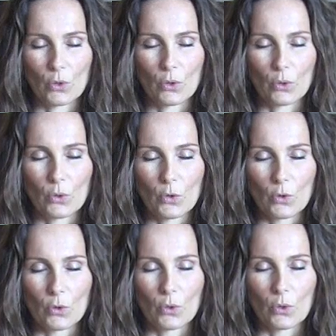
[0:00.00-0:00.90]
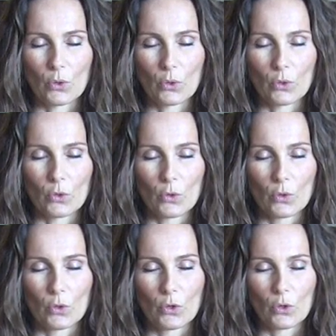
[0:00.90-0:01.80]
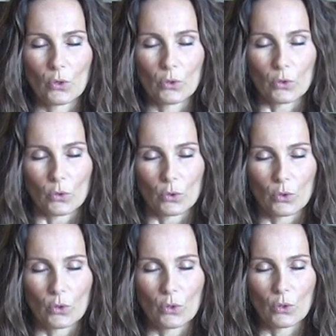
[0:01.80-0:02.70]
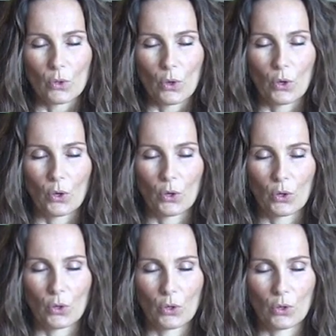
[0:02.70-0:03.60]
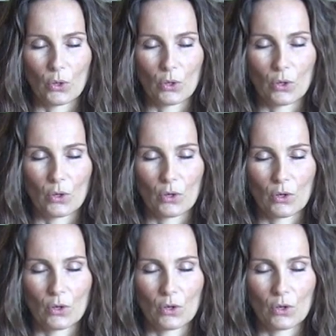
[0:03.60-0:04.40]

Nothing is said.